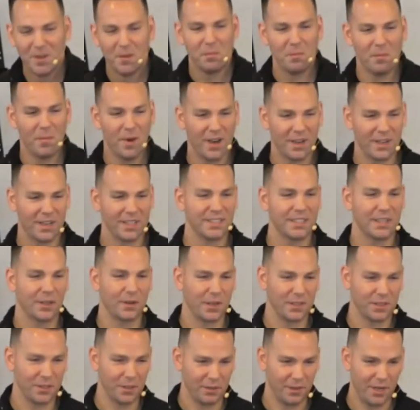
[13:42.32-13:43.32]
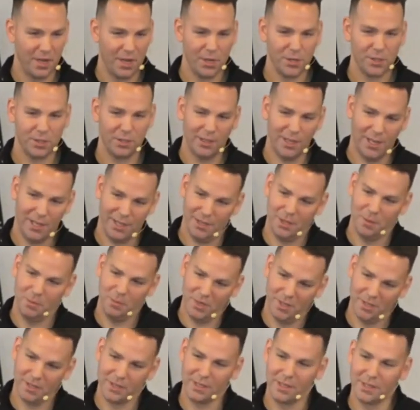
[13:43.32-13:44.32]
monetary donation, not in the
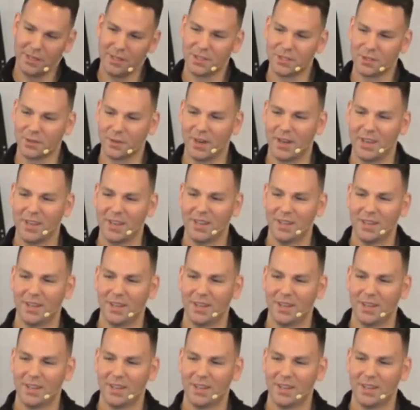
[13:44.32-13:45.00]
billions, right?